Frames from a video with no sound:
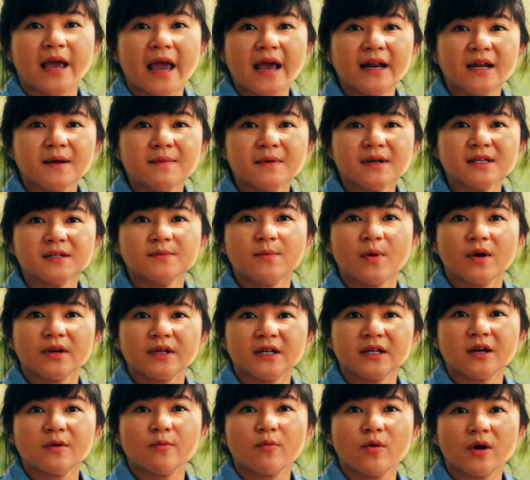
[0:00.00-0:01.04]
animal's
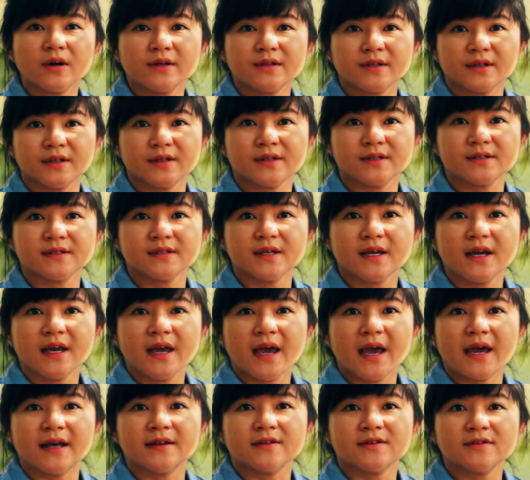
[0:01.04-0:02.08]
body waters
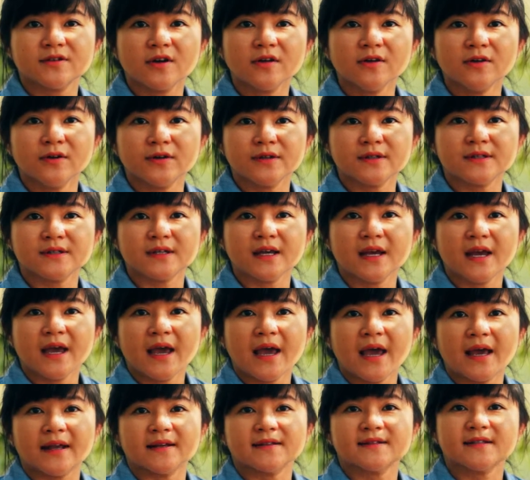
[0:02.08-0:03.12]
and solutes
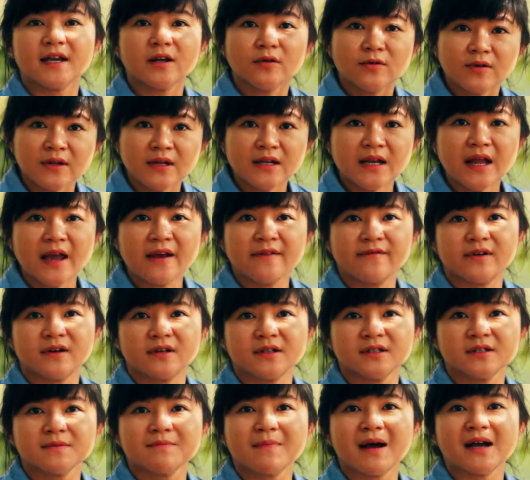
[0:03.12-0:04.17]
at cellular
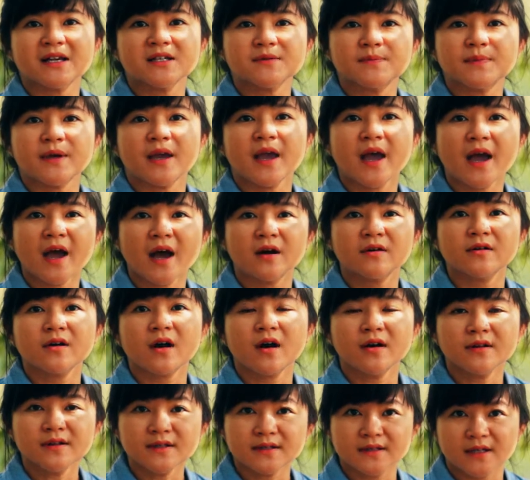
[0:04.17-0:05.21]
levels must be held
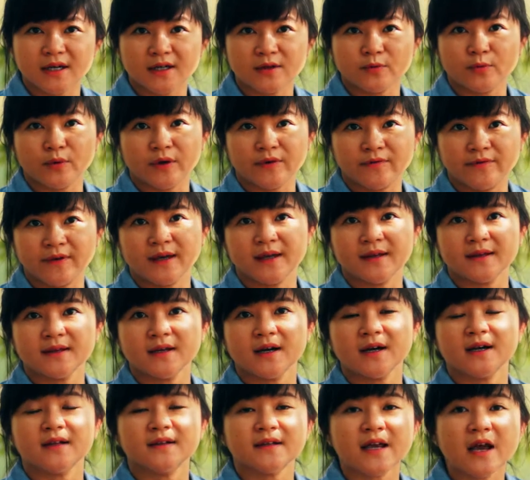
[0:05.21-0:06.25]
constant within
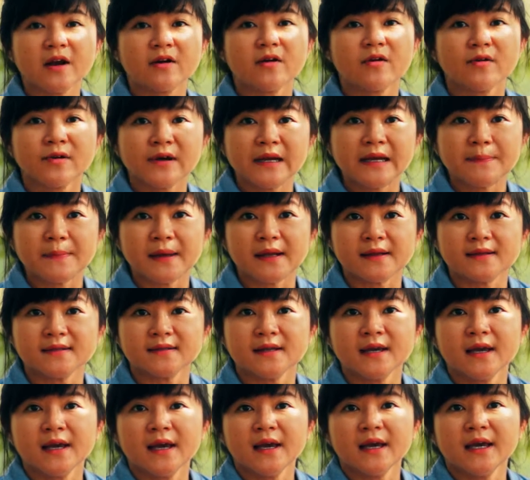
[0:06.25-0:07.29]
a narrow
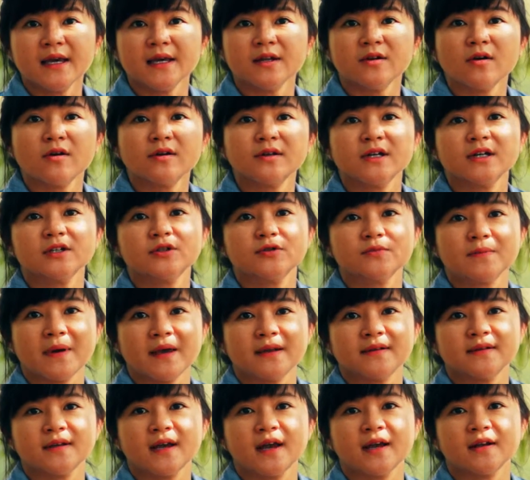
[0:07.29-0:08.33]
limits in order to
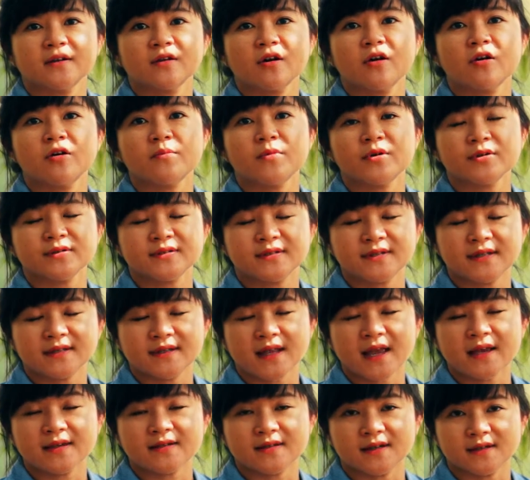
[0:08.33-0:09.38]
maintain
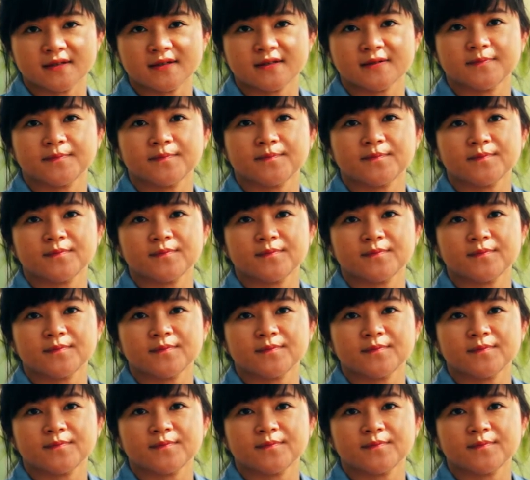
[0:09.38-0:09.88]
homeostasis.